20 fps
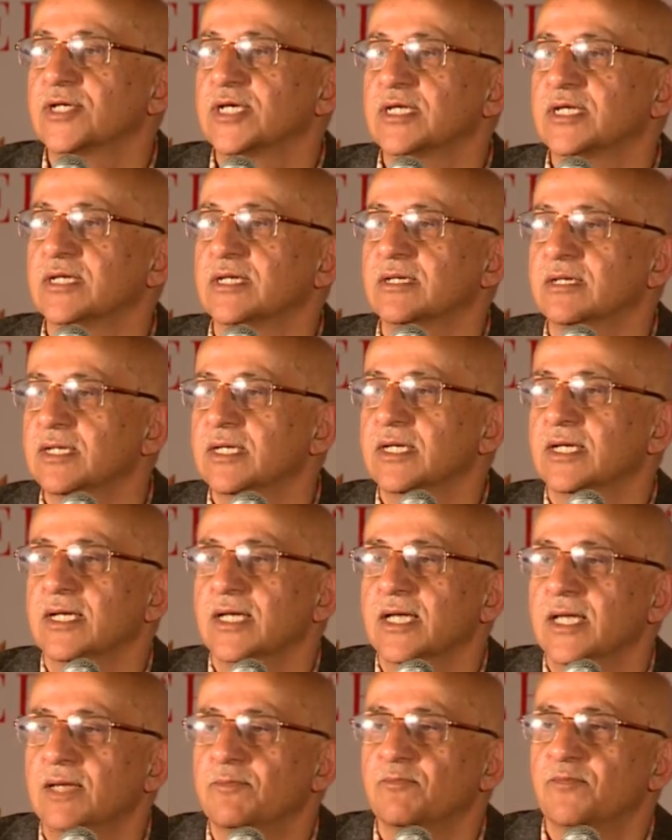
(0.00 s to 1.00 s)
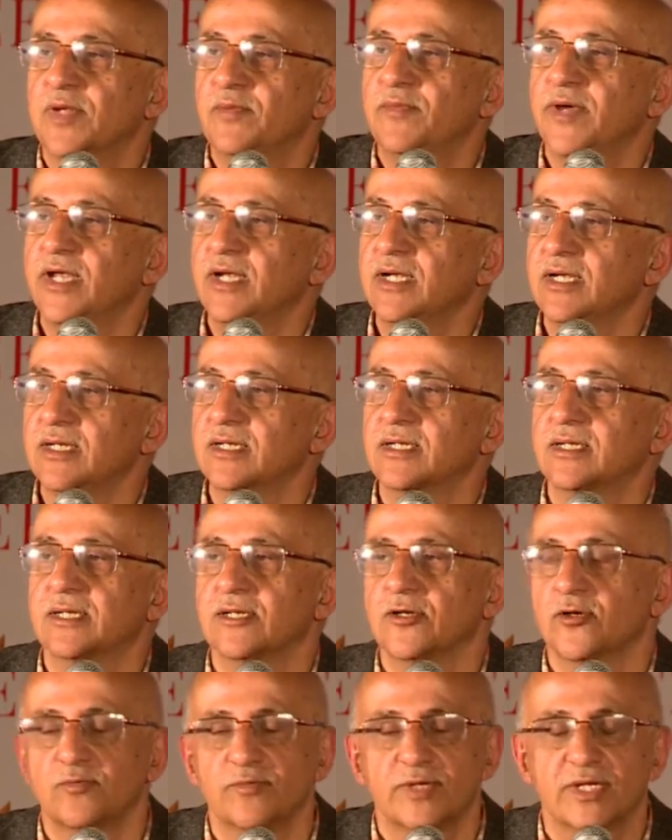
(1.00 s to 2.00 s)
can implement
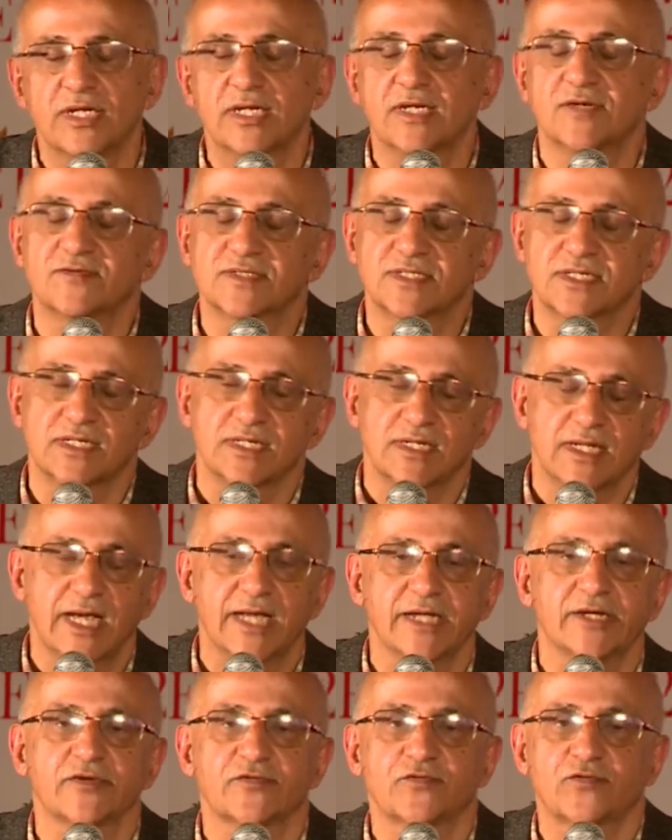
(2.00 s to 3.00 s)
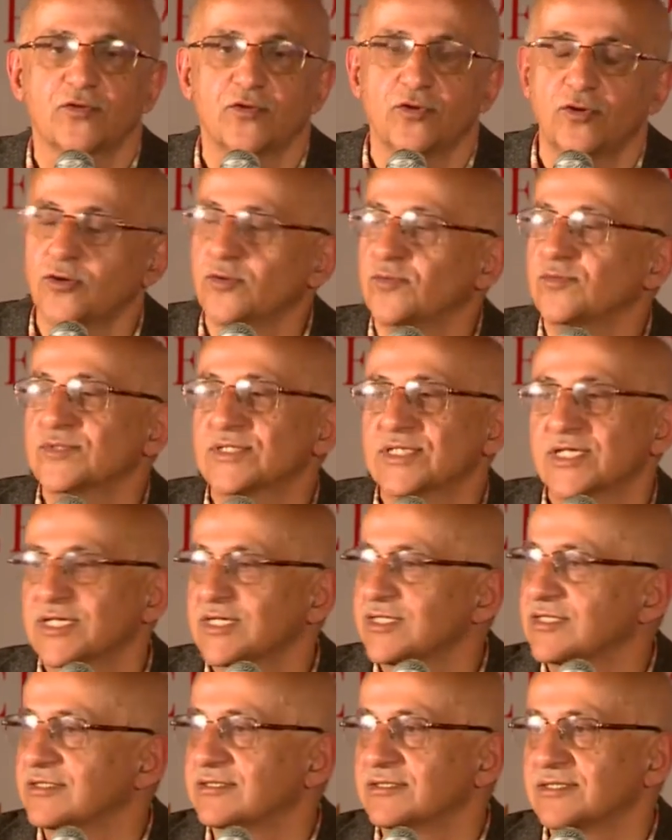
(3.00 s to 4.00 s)
your beliefs in land reforms,
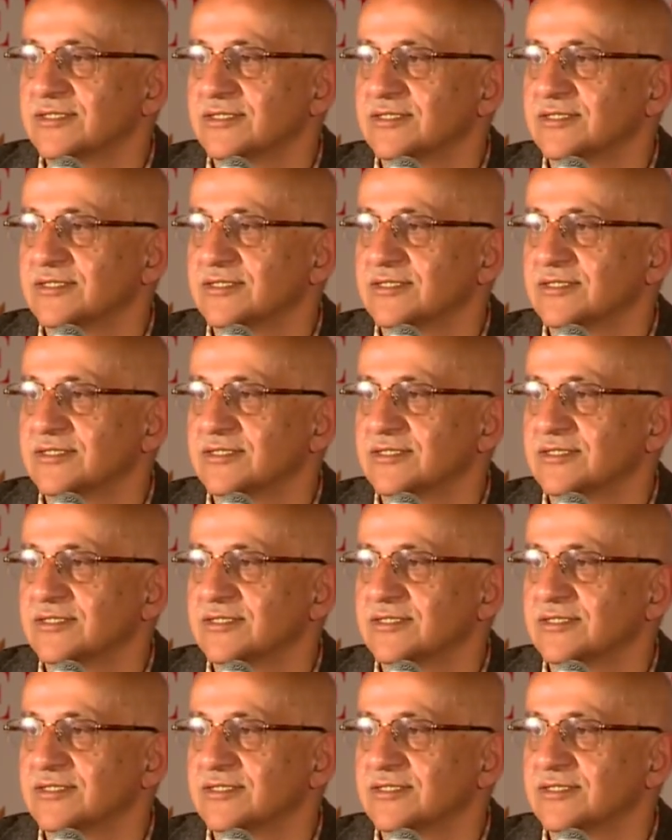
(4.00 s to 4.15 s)
in